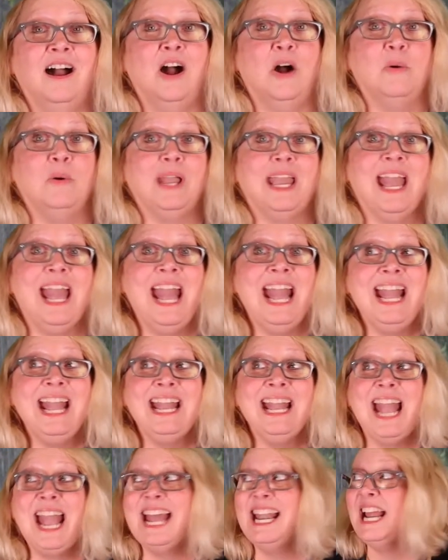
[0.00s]

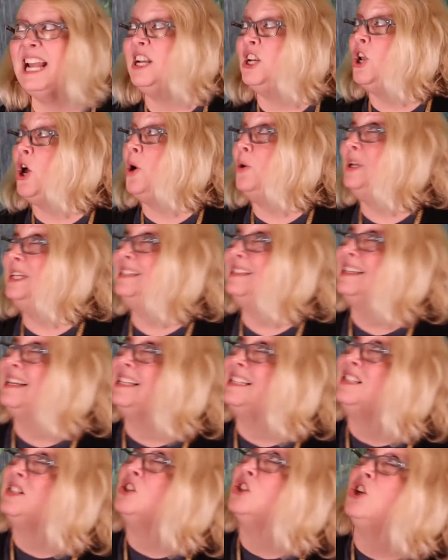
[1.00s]
Okay, and I notice that
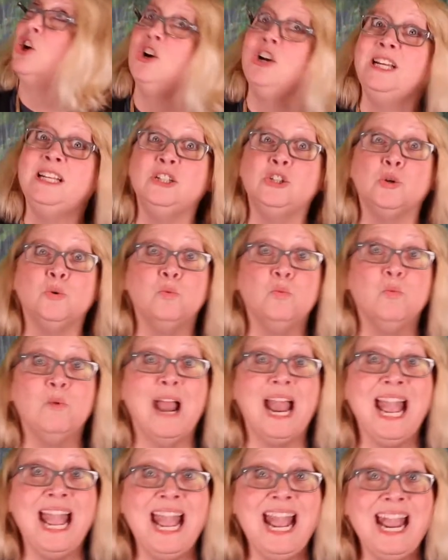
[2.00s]
it's starting to
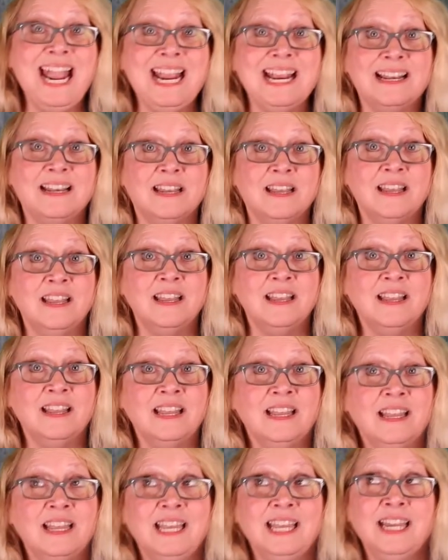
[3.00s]
rain.
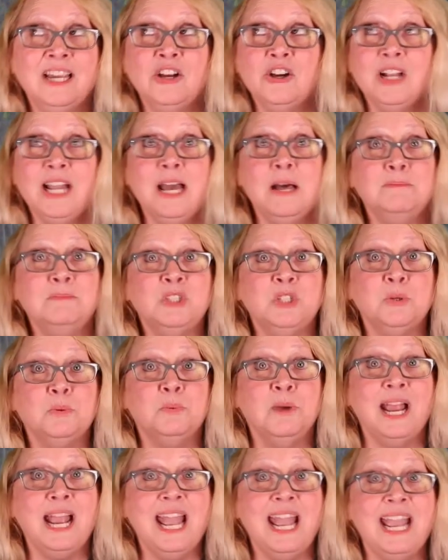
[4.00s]
Here comes the
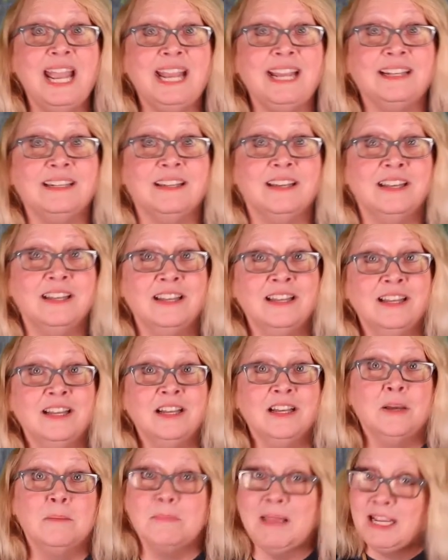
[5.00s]
rain.
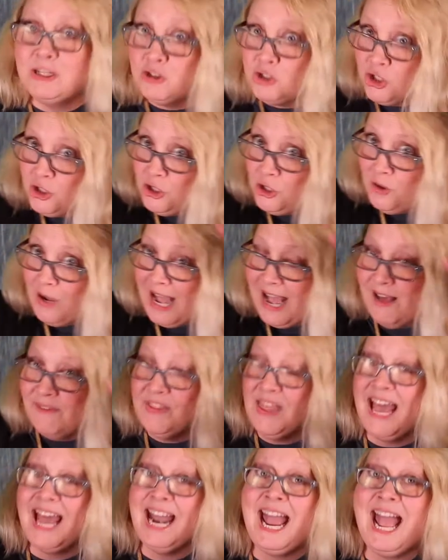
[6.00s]
Make sure you
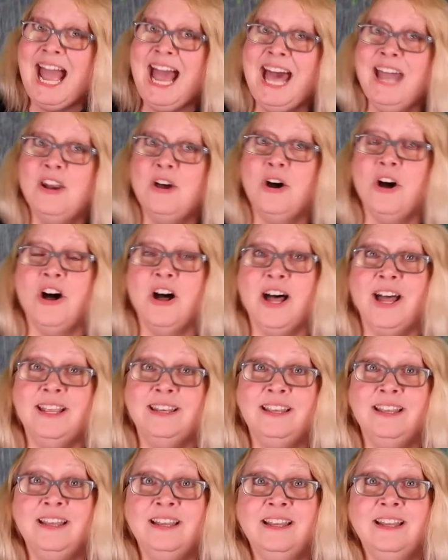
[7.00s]
have that hat
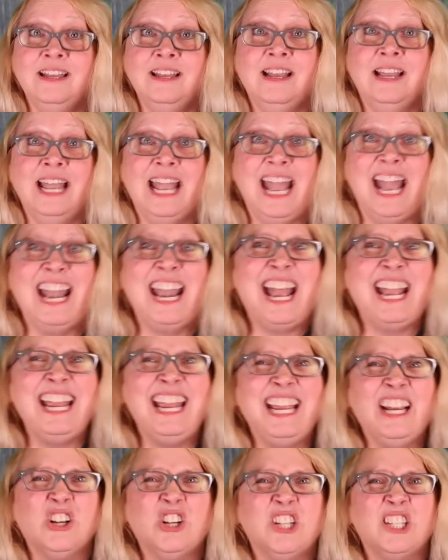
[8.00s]
on. And I
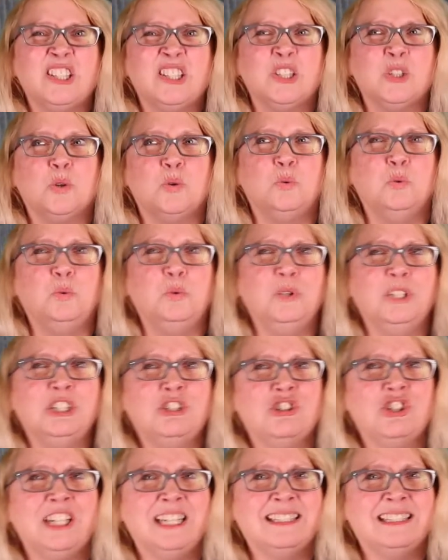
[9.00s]
hear a
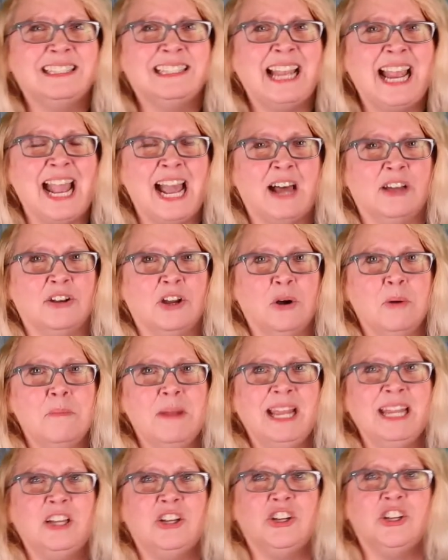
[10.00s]
squishy sound. Oh
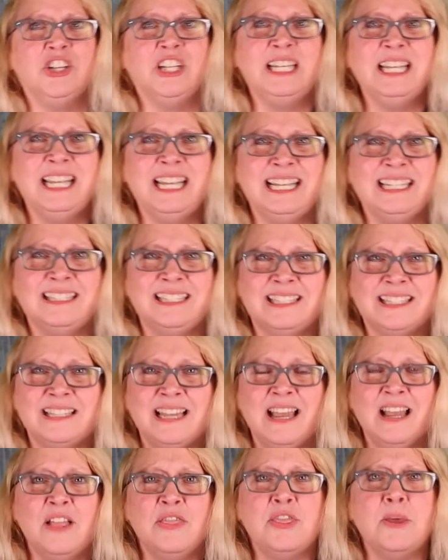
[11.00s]
my
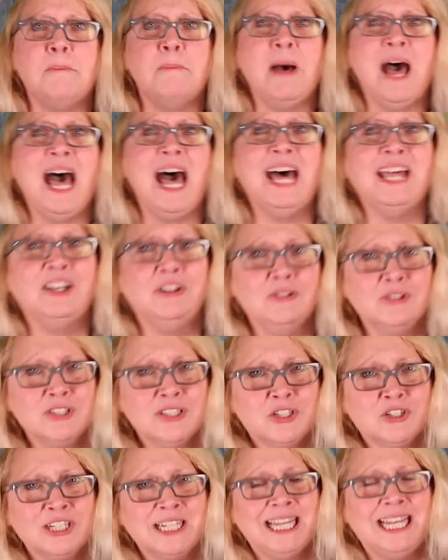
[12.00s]
goodness, the
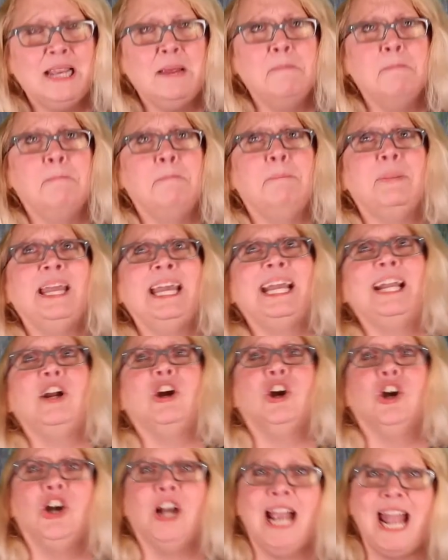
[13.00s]
puddles are getting
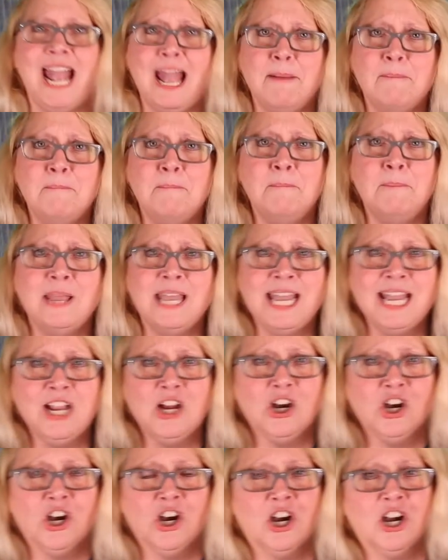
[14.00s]
bigger and
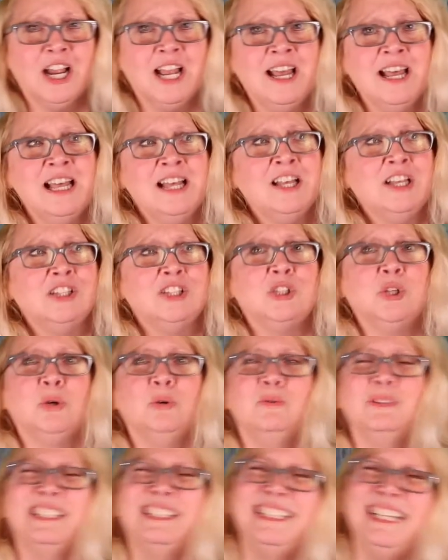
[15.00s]
bigger.
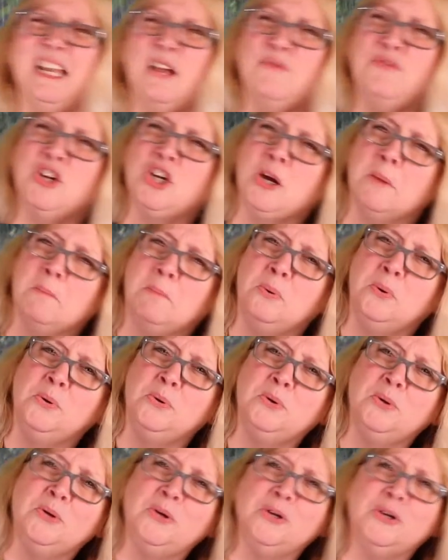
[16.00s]
So see if you can
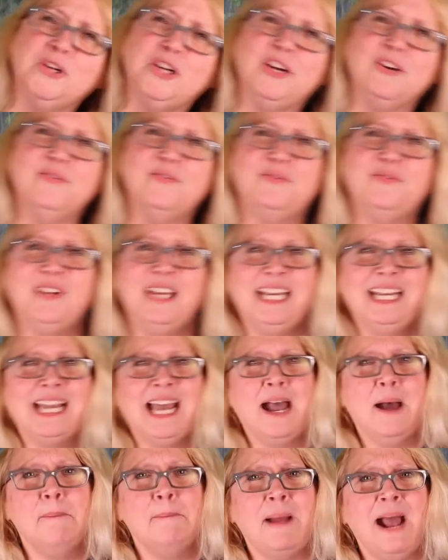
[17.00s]
pull your
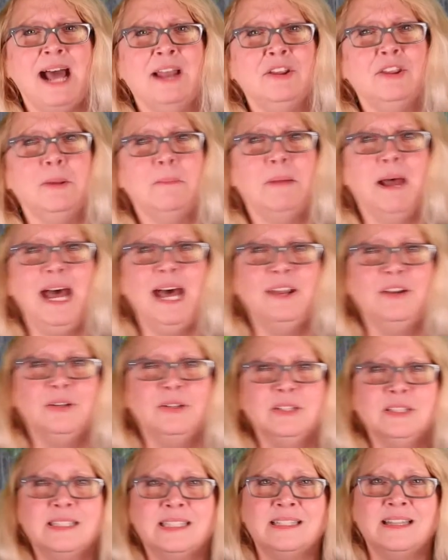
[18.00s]
feet up out of the
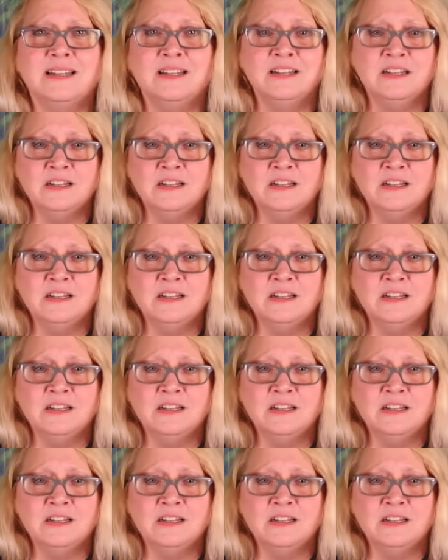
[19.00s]
puddles.